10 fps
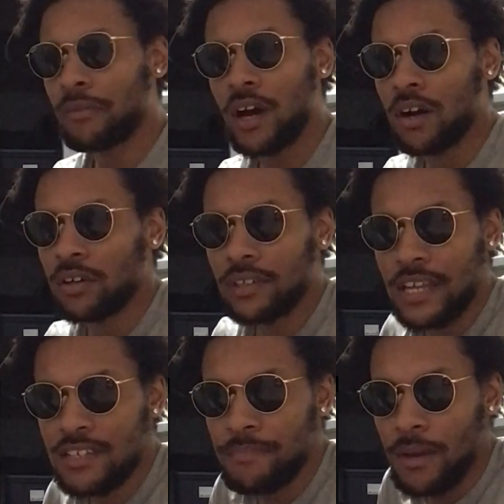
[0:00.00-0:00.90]
Bro,
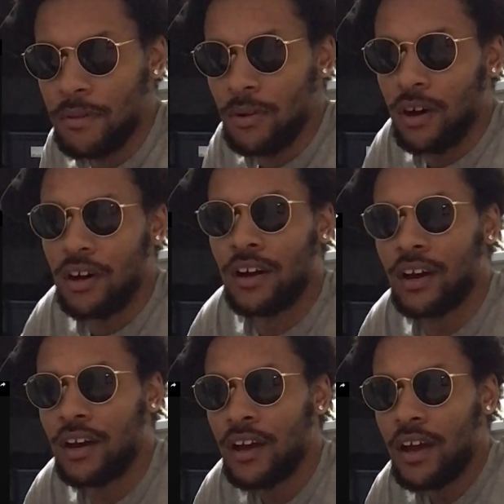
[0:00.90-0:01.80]
this made me
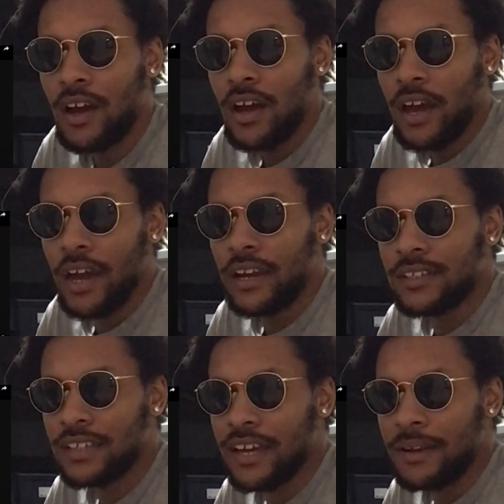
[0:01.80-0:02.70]
want. hey,
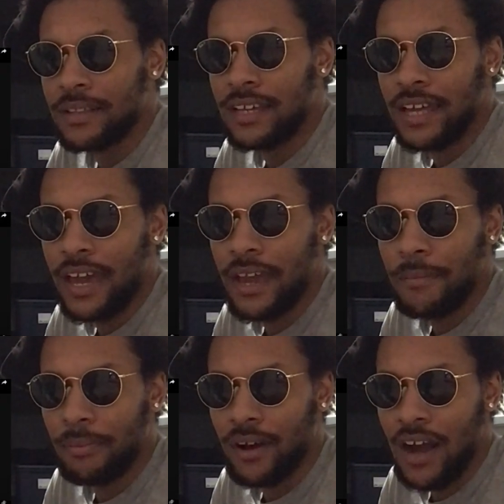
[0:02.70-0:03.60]
this good. This, hey,
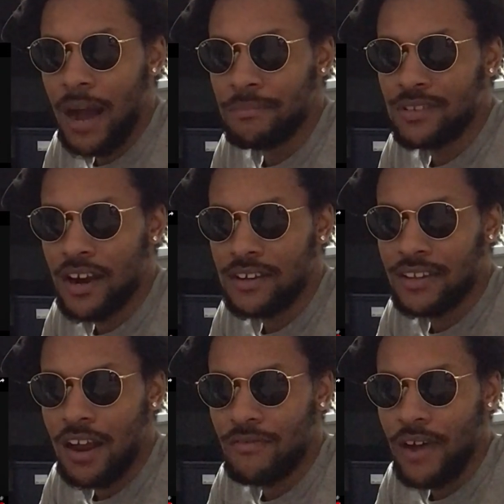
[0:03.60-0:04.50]
bro, I'm turned
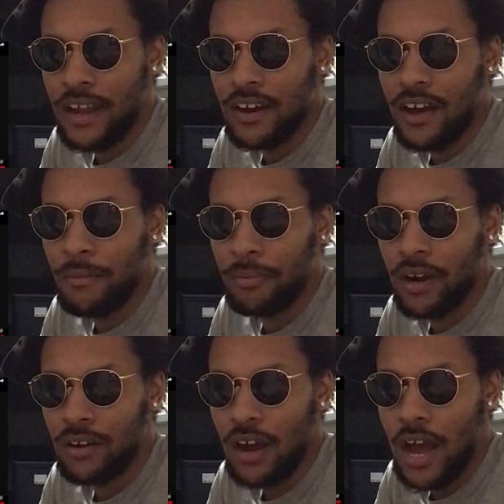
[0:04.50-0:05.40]
down right now,
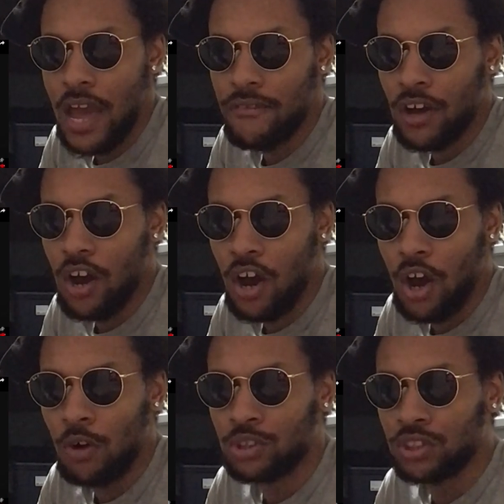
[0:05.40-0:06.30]
bro. I ain't even gonna
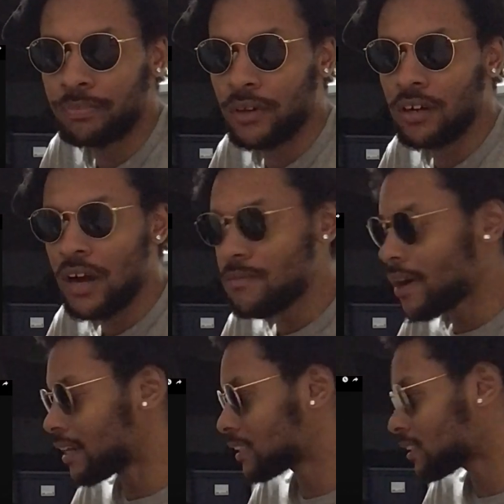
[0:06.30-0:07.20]
hold you, bro. I'm about to.